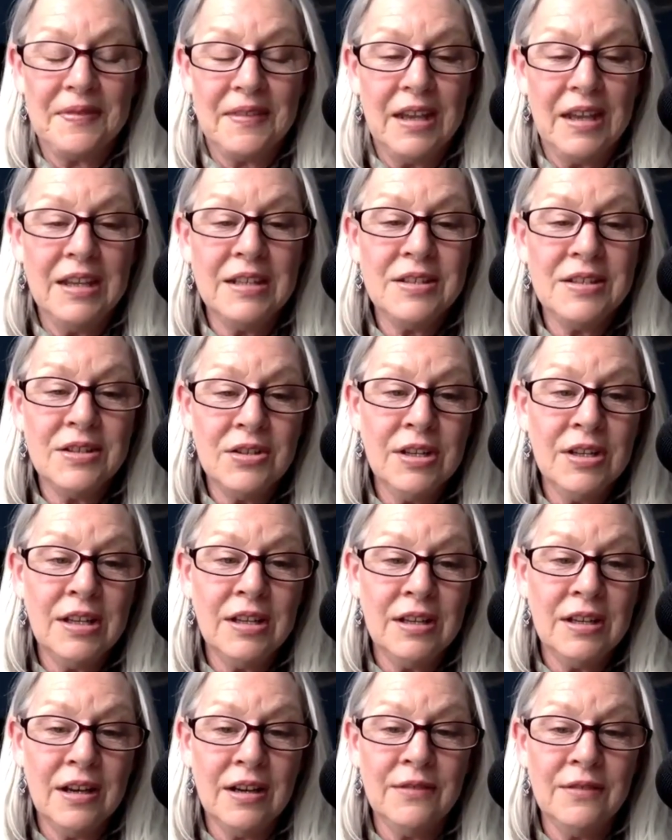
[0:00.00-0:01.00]
it's
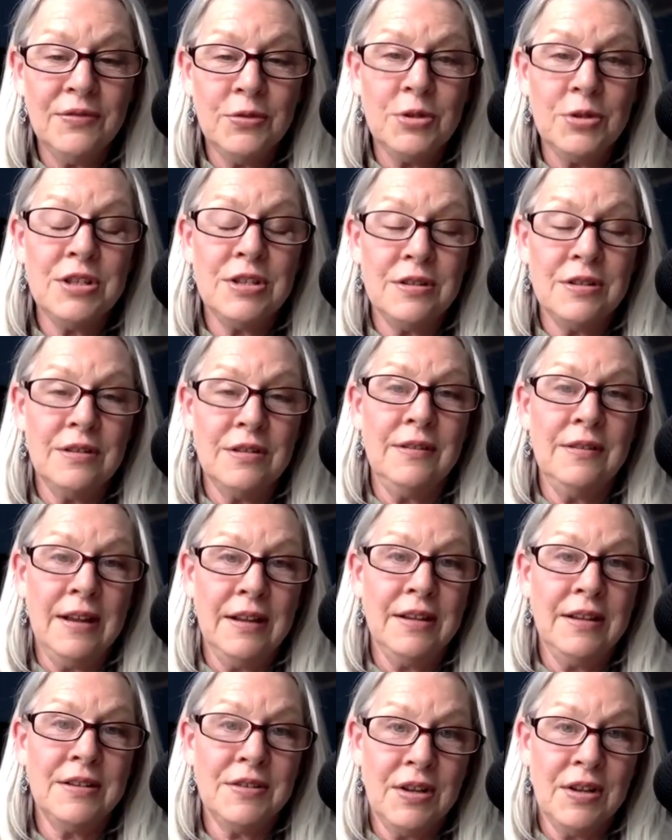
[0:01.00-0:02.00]
looking, unfortunately,
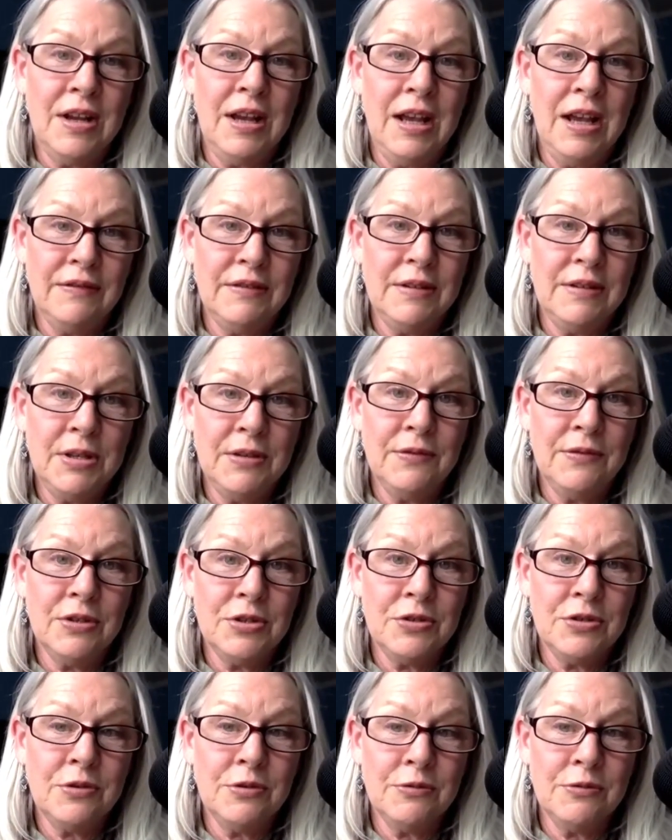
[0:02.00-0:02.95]
like it's going to have to be a virtual